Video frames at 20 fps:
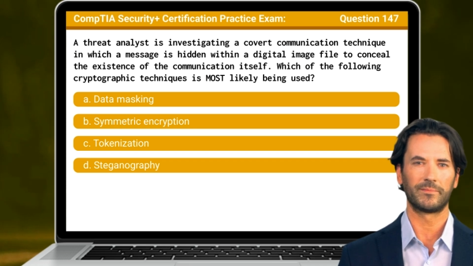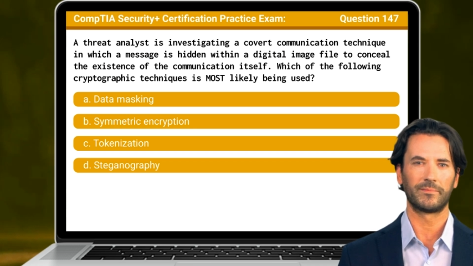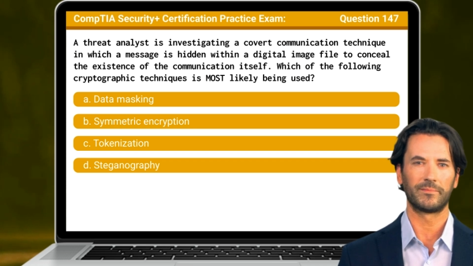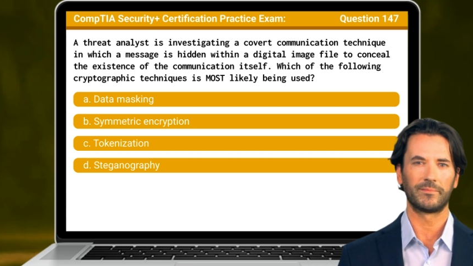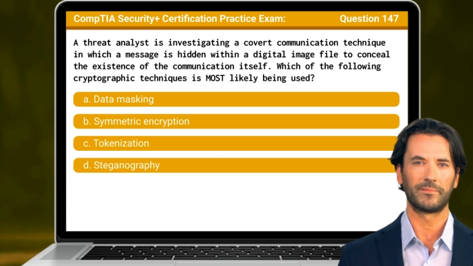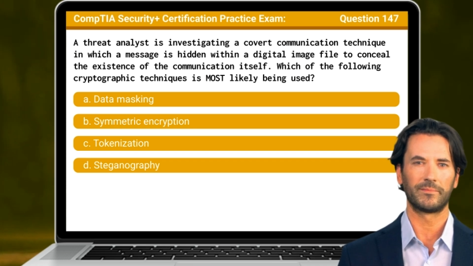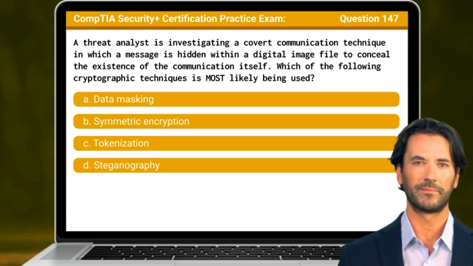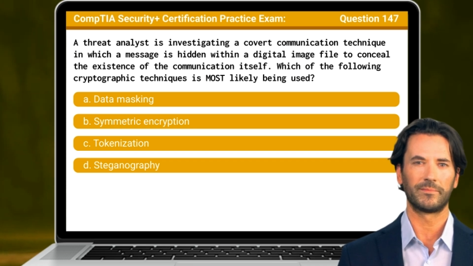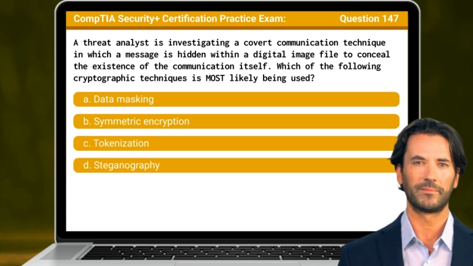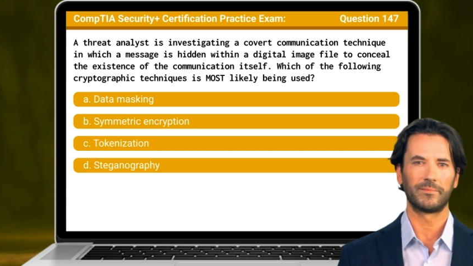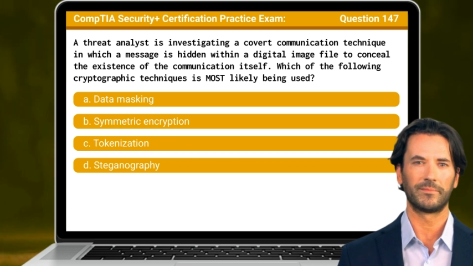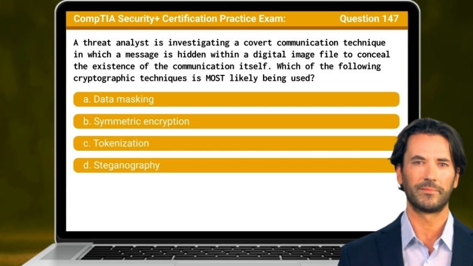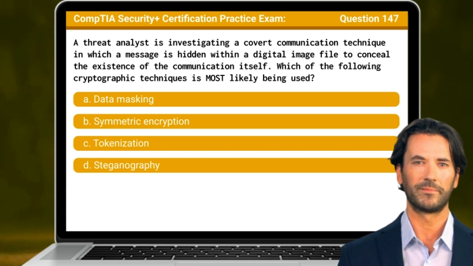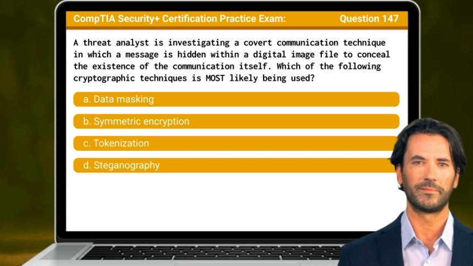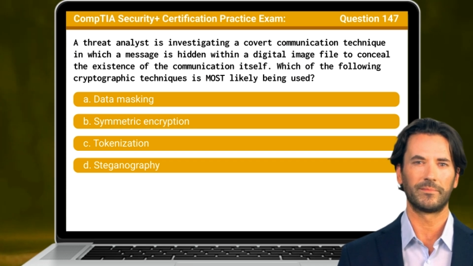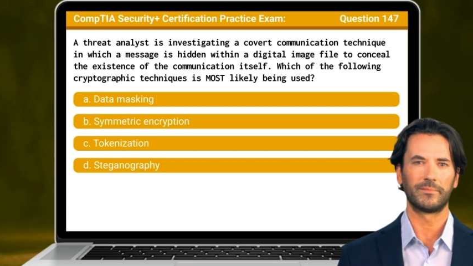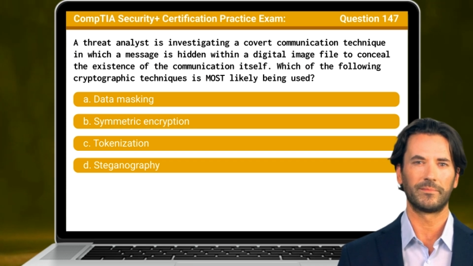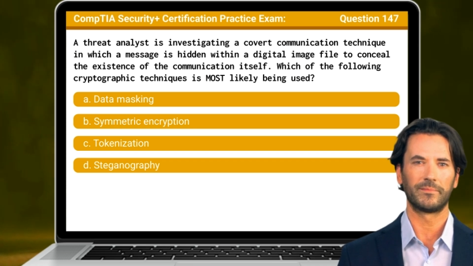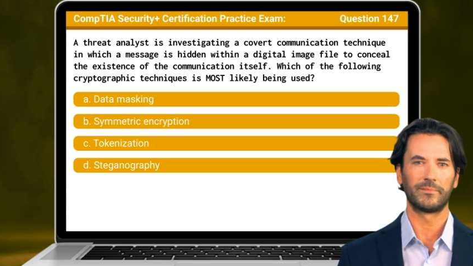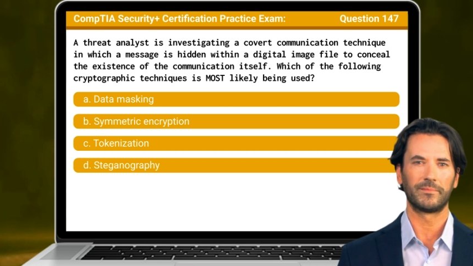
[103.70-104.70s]

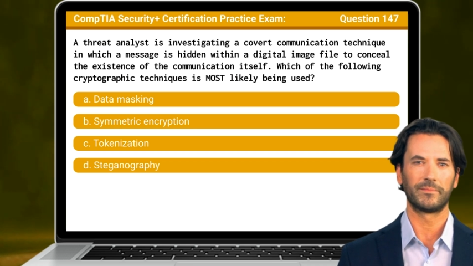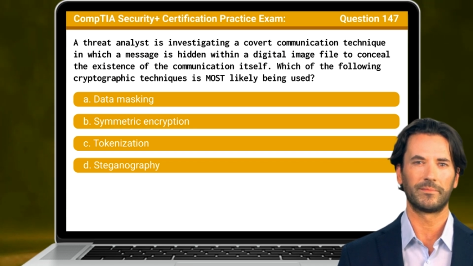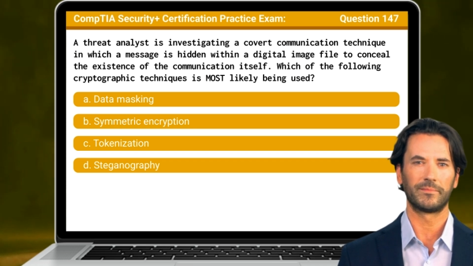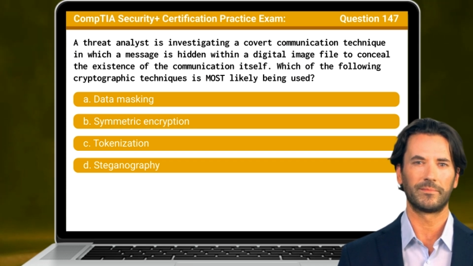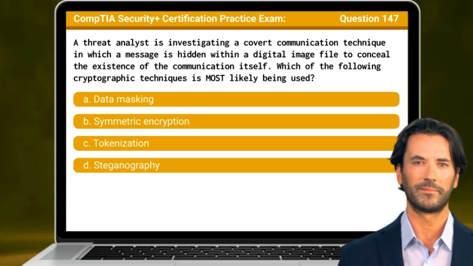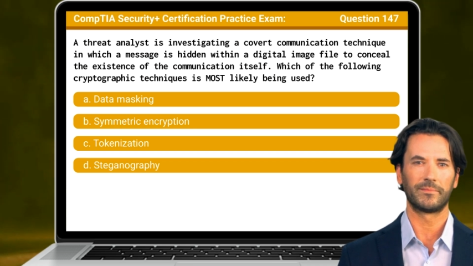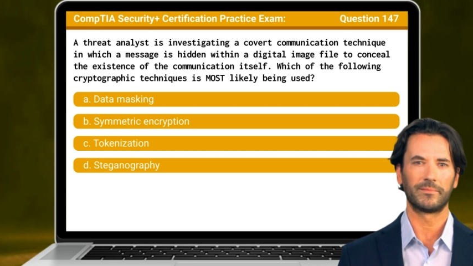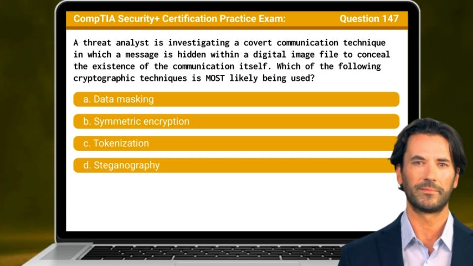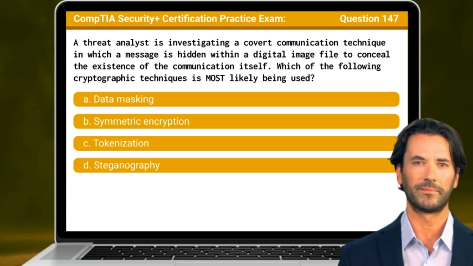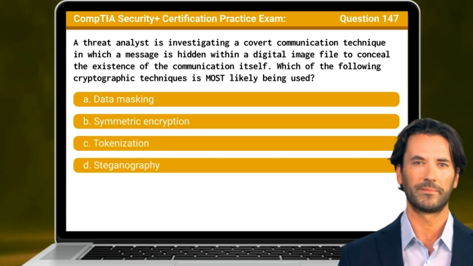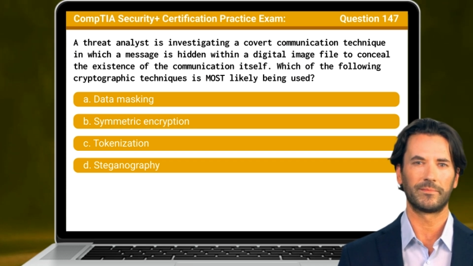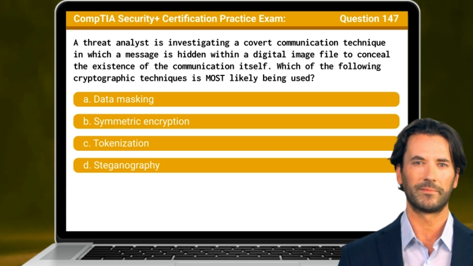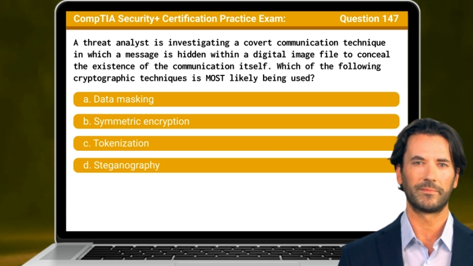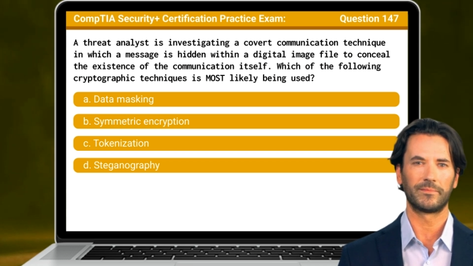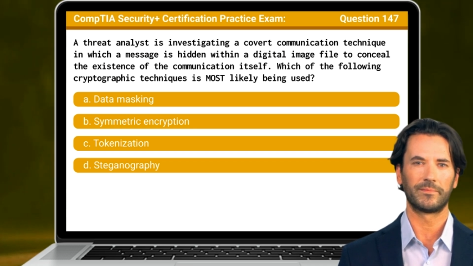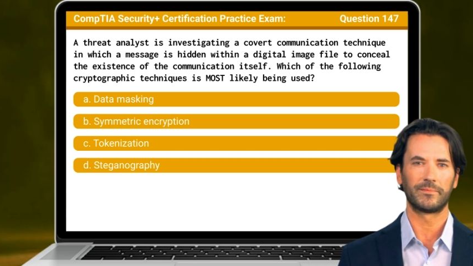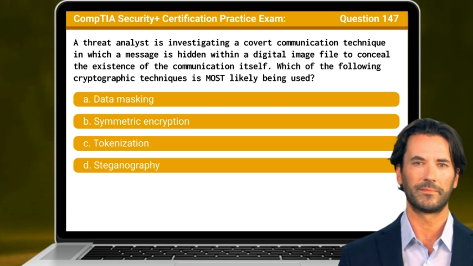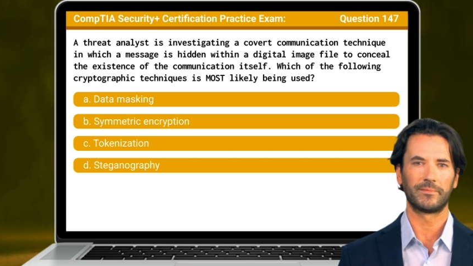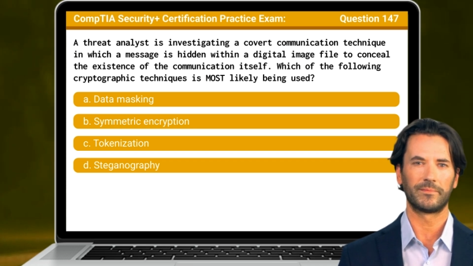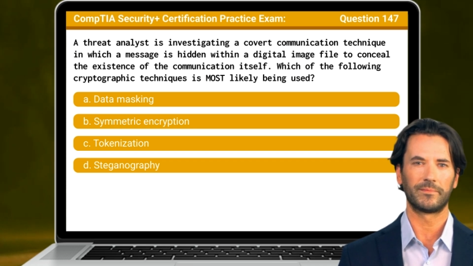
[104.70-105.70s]

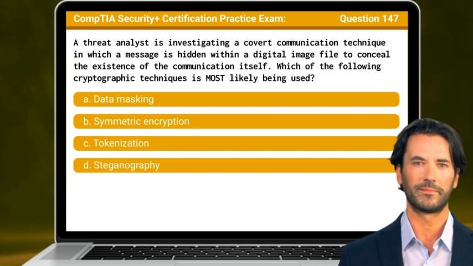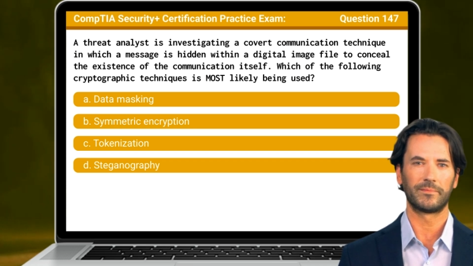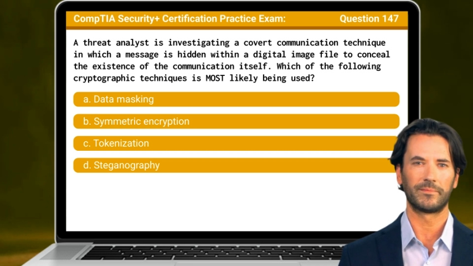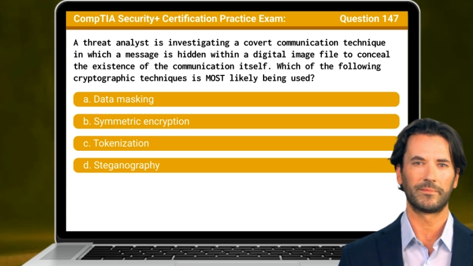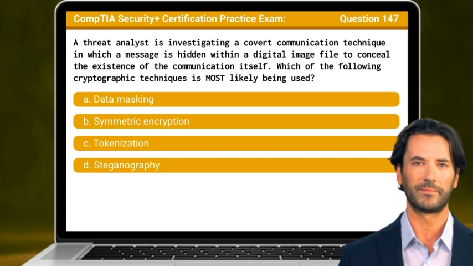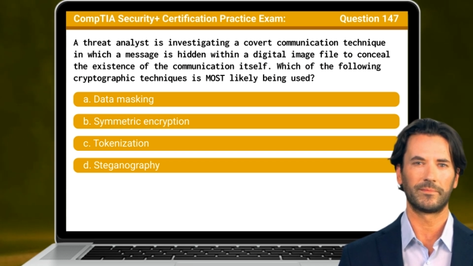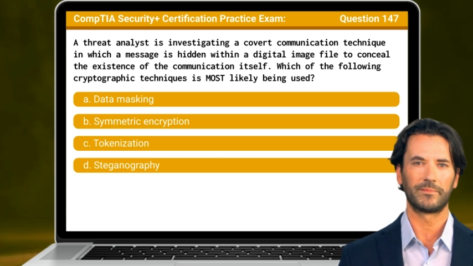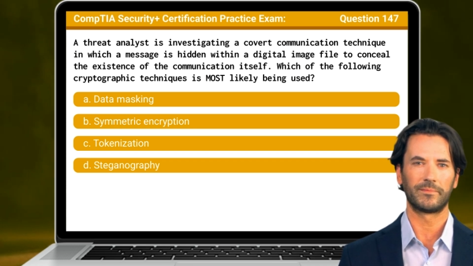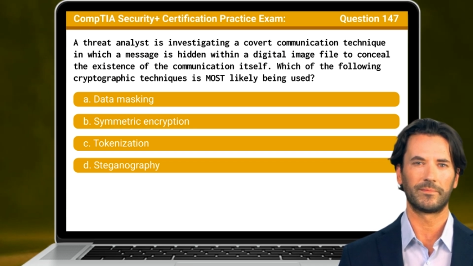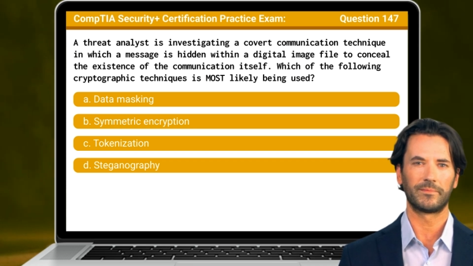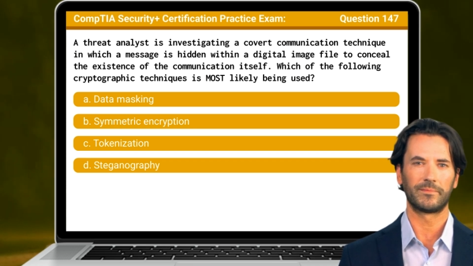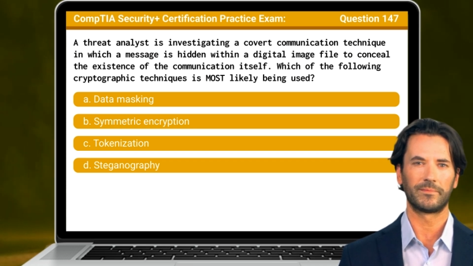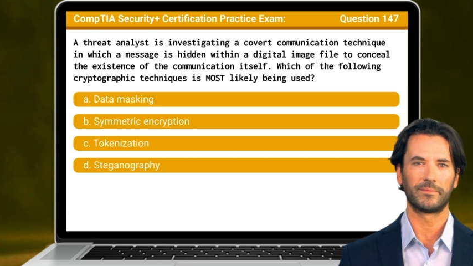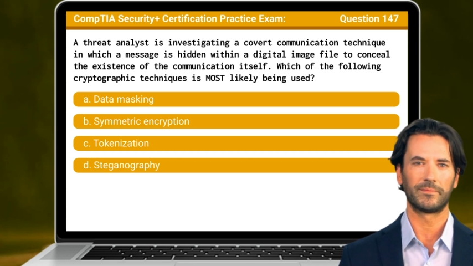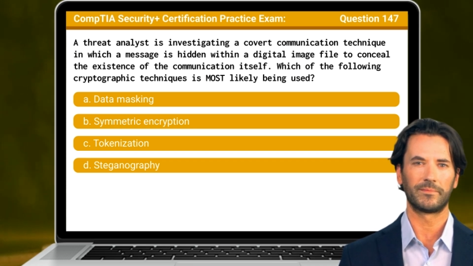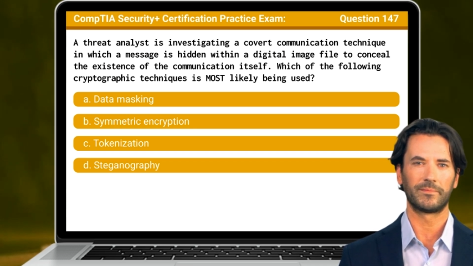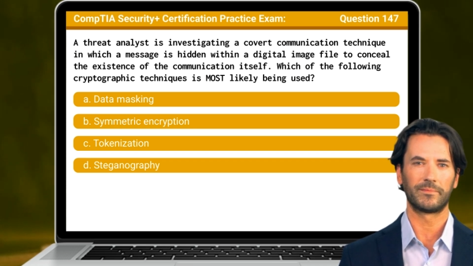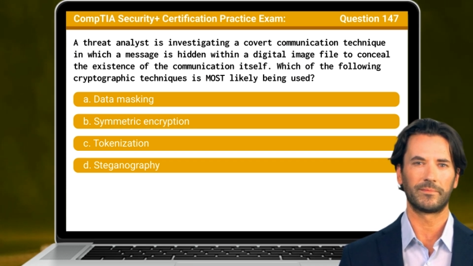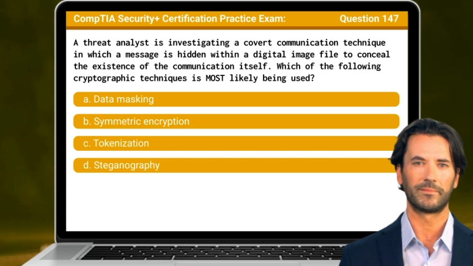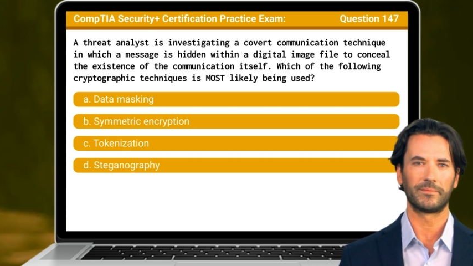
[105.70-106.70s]

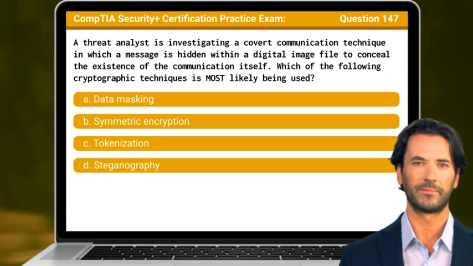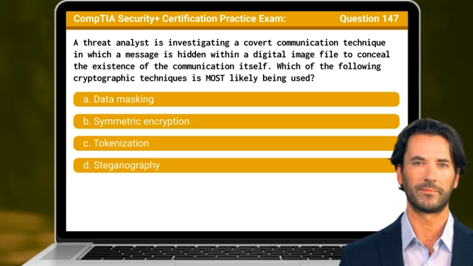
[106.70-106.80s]
[no speech]